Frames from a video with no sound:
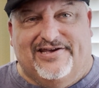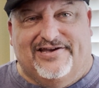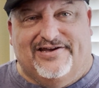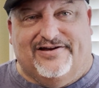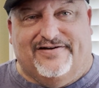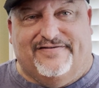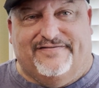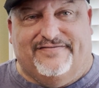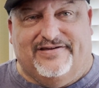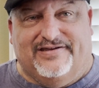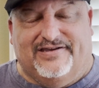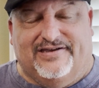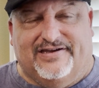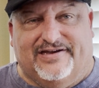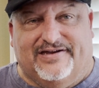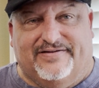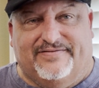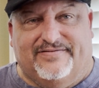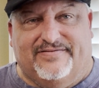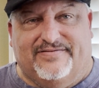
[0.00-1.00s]
of
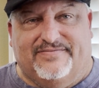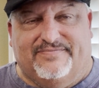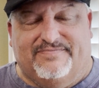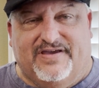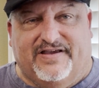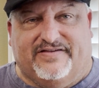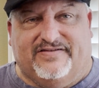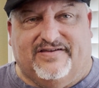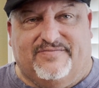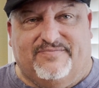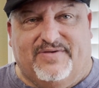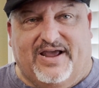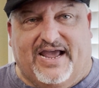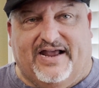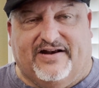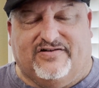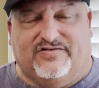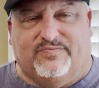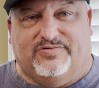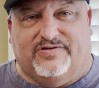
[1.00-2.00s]
the Mix and
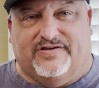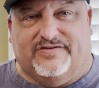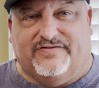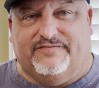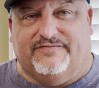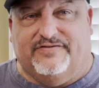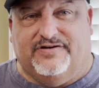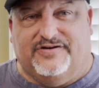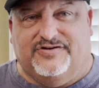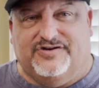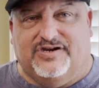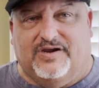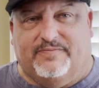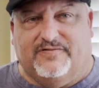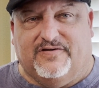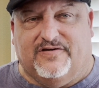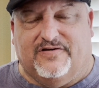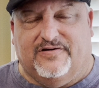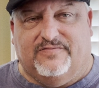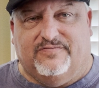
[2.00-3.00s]
Match plus free
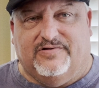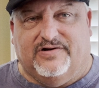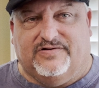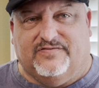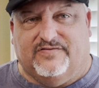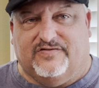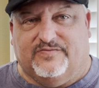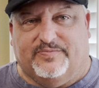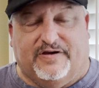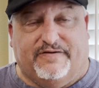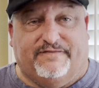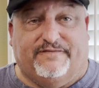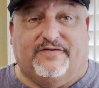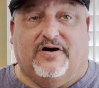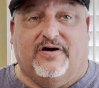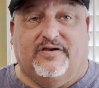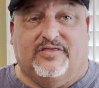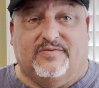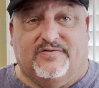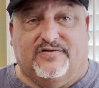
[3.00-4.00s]
ship code, which was by
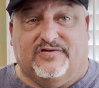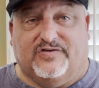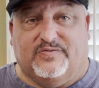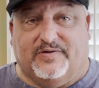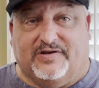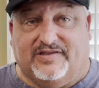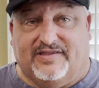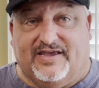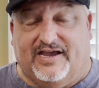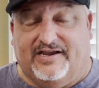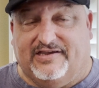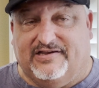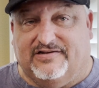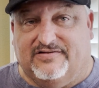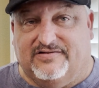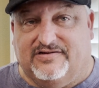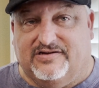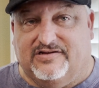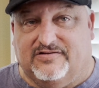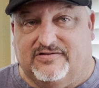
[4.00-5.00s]
far the most
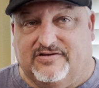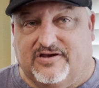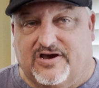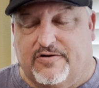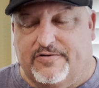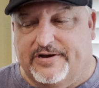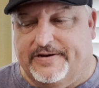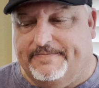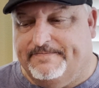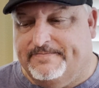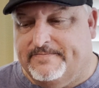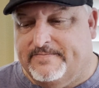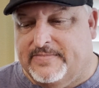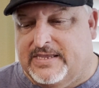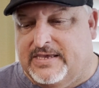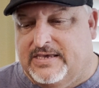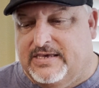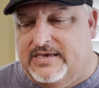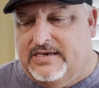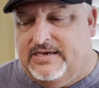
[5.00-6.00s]
spectacular deal going.
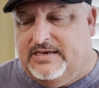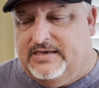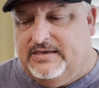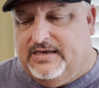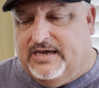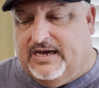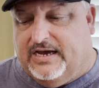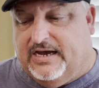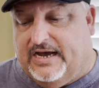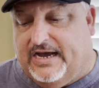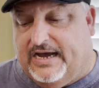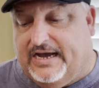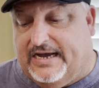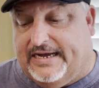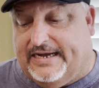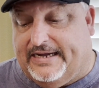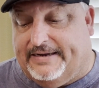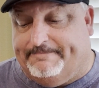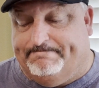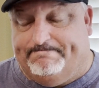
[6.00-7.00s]
They
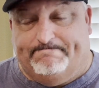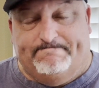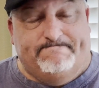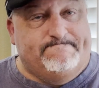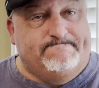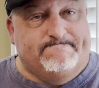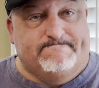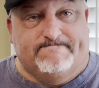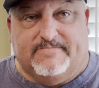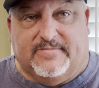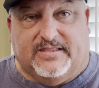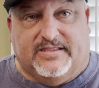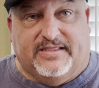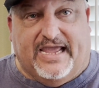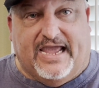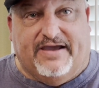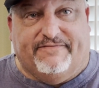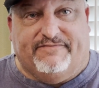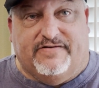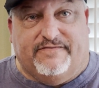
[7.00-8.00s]

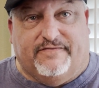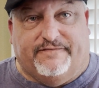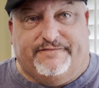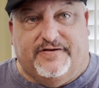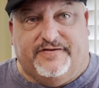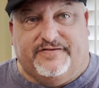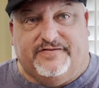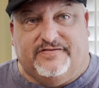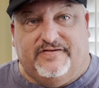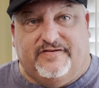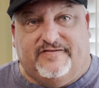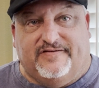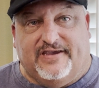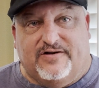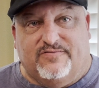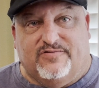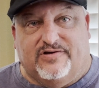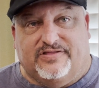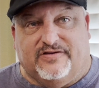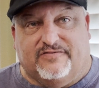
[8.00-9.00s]
haven't officially
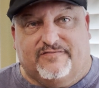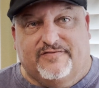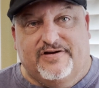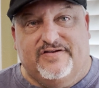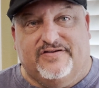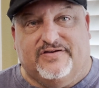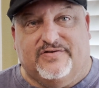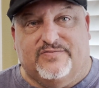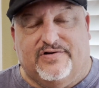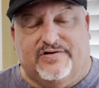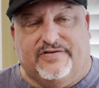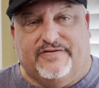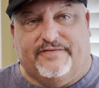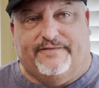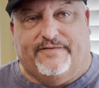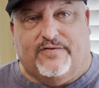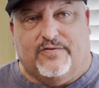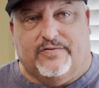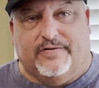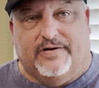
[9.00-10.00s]
said what the reason was
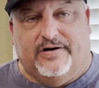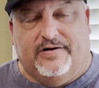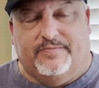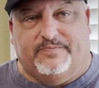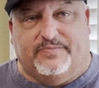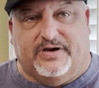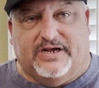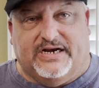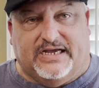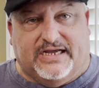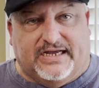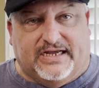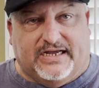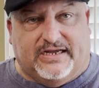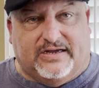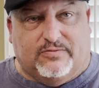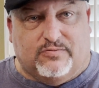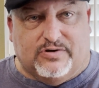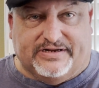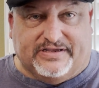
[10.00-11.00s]
for it, but
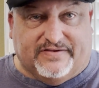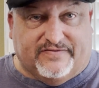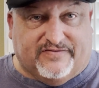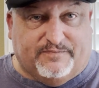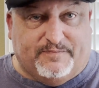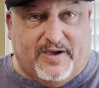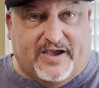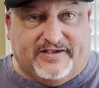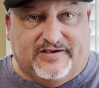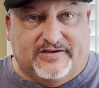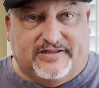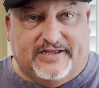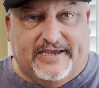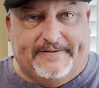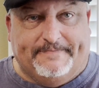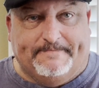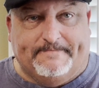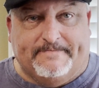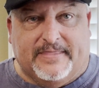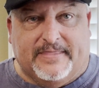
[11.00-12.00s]
one can speculate,